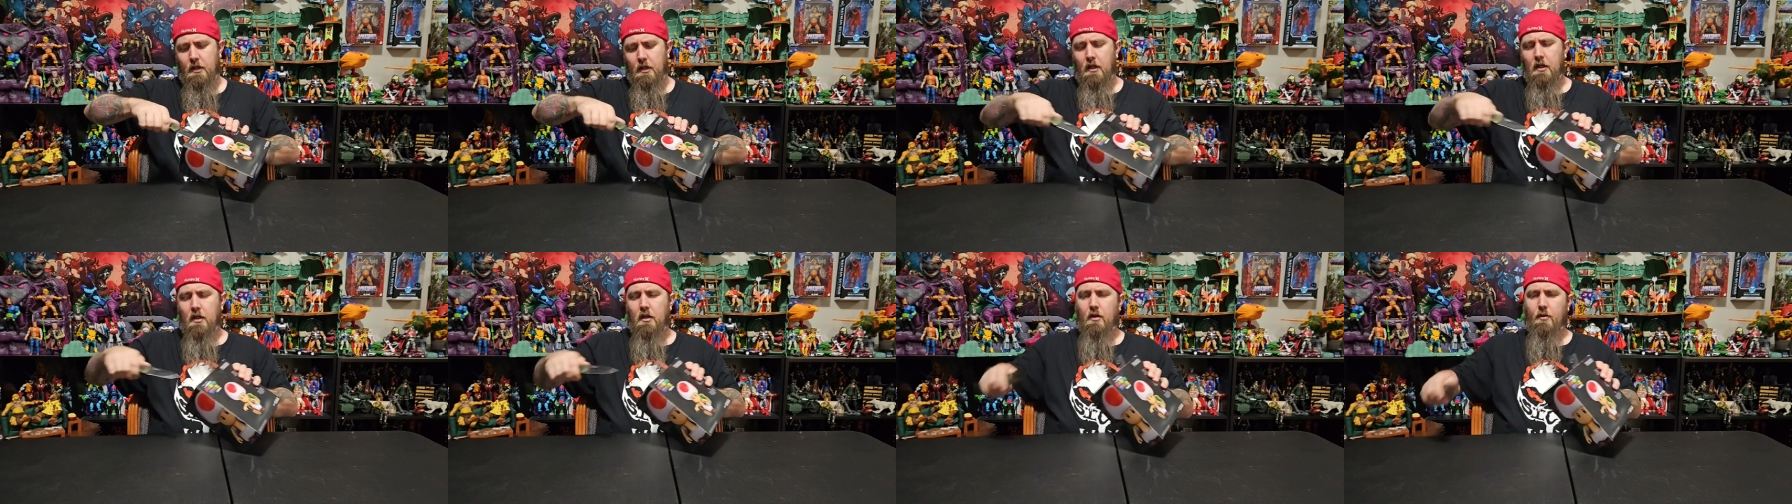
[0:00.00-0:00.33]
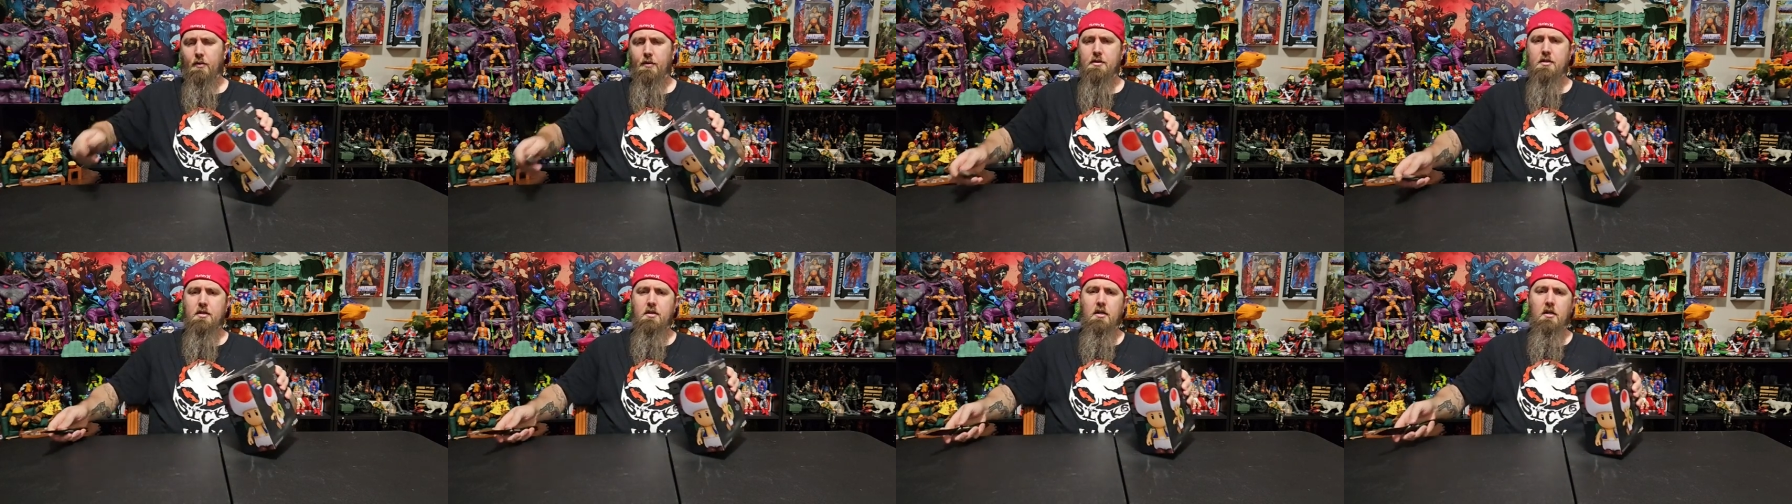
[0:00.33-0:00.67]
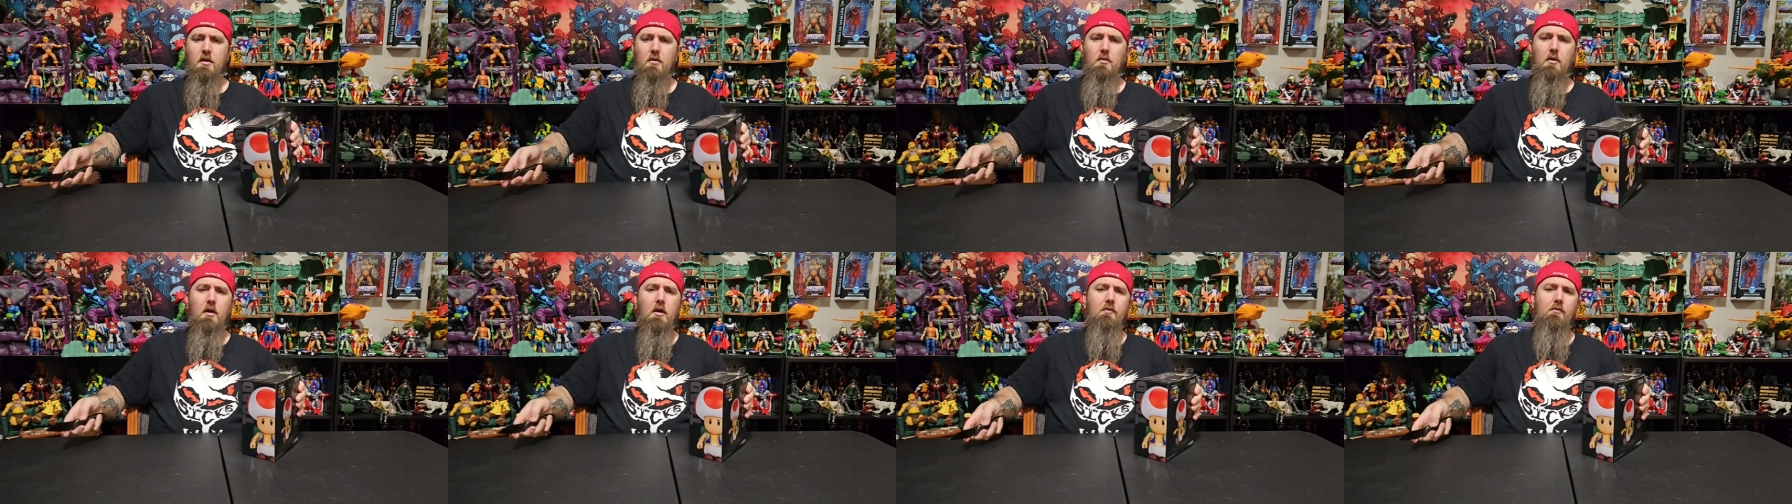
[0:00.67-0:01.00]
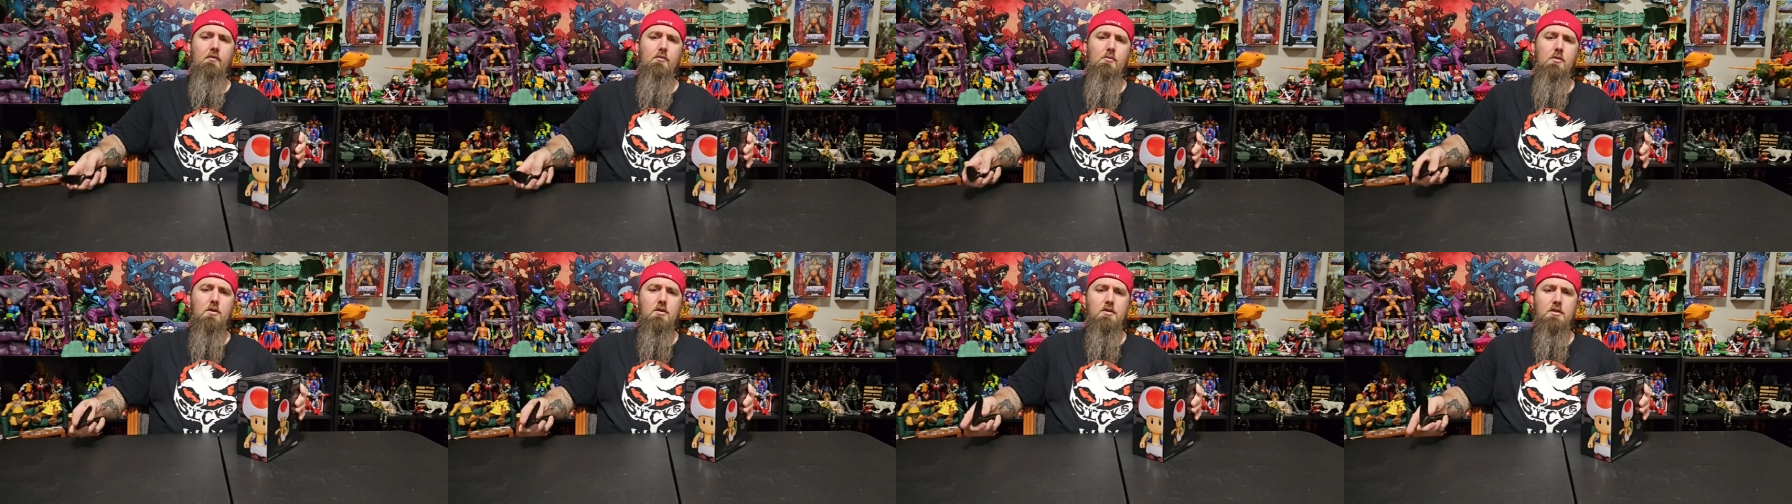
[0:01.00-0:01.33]
Always cut away
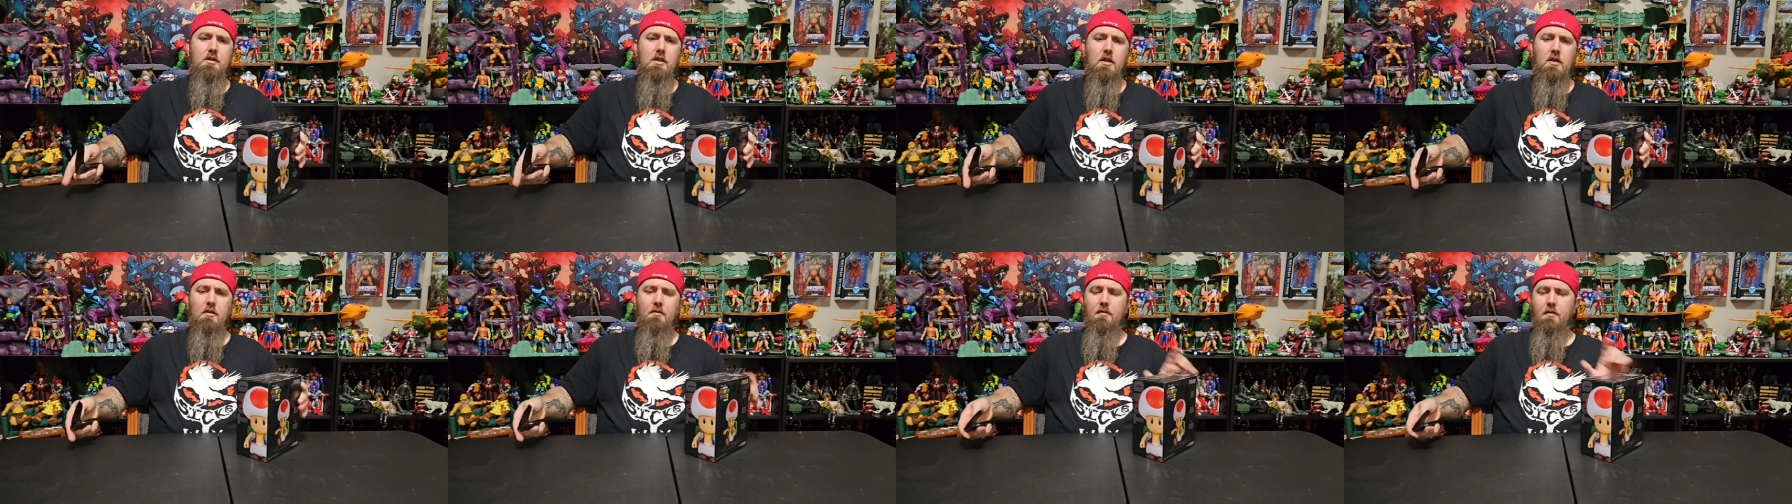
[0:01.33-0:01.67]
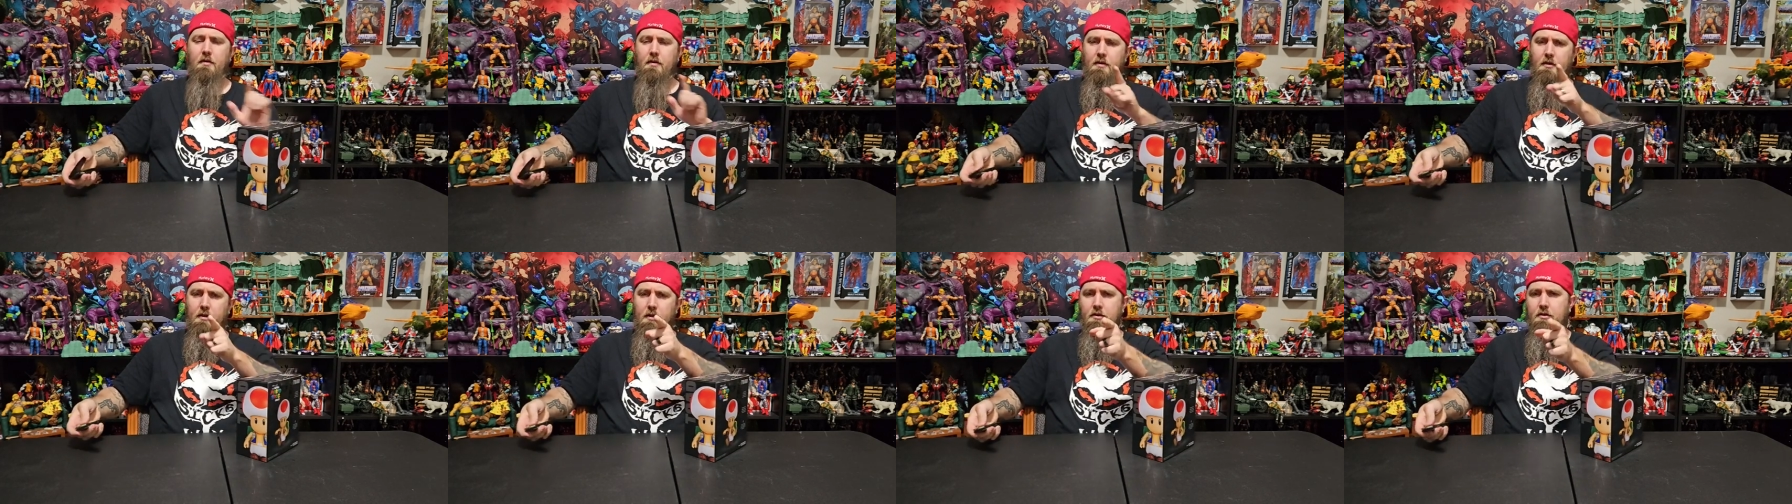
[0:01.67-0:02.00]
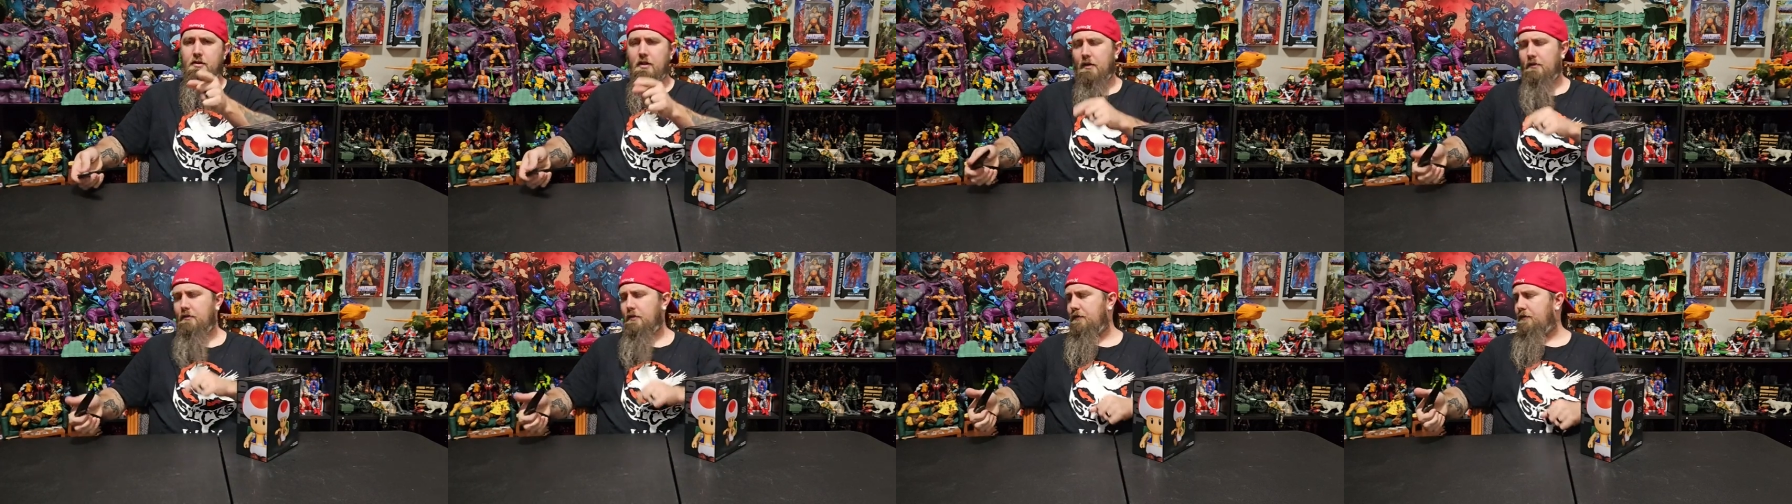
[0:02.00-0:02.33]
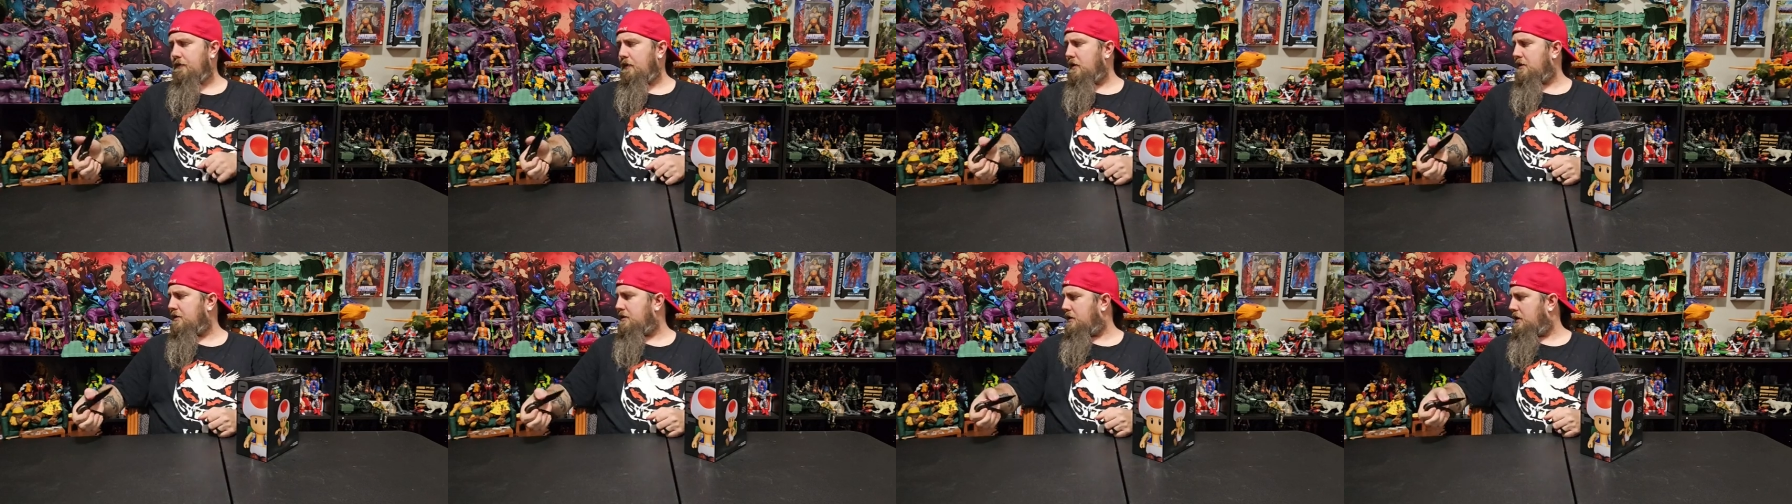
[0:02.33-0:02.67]
from yourself. Safety
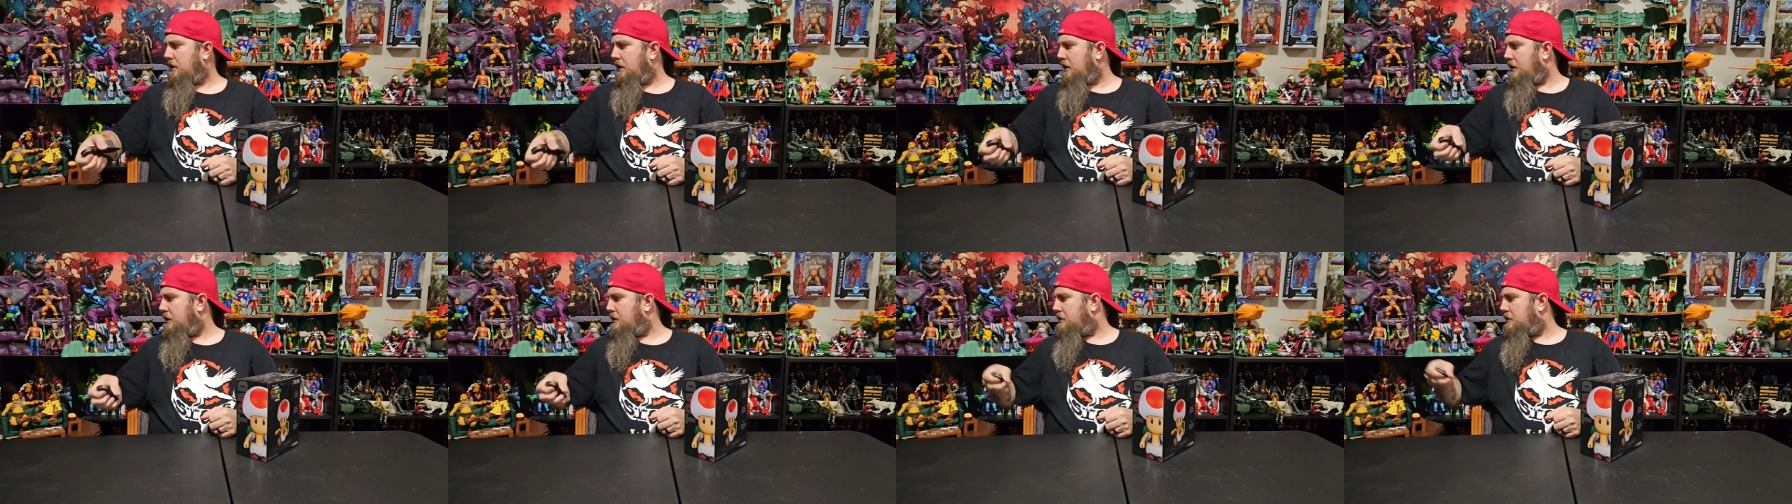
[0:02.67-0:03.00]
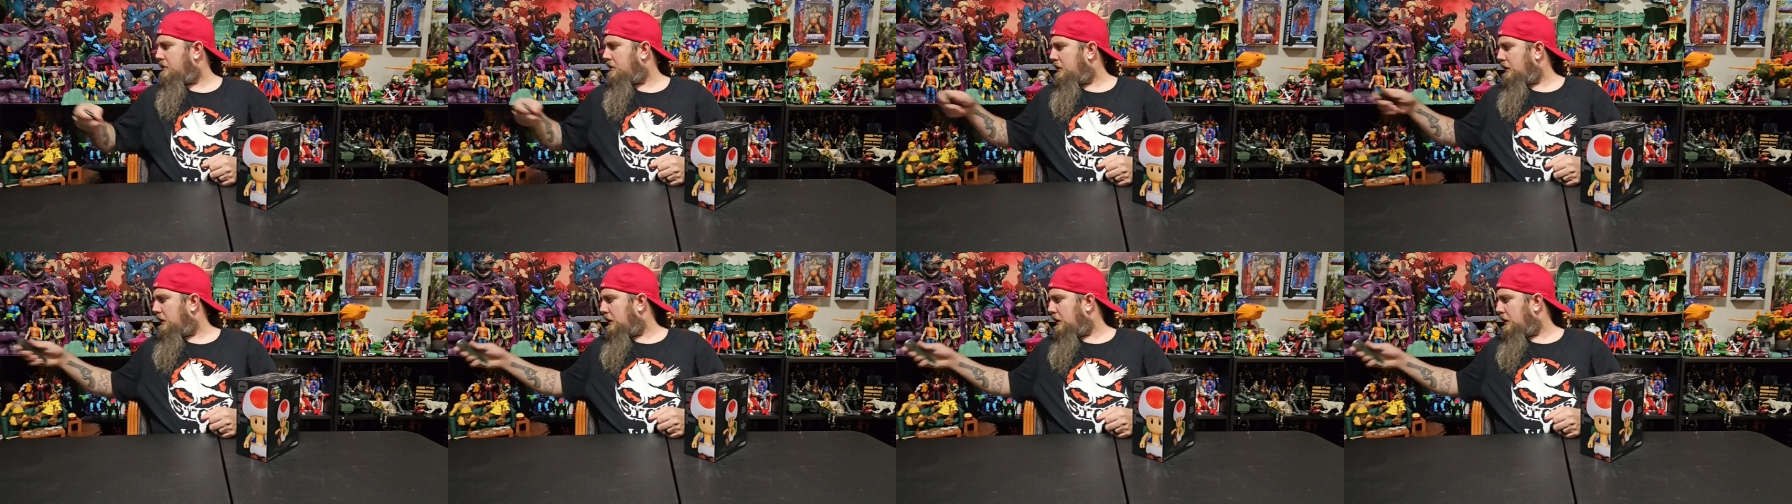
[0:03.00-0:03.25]
first, kids.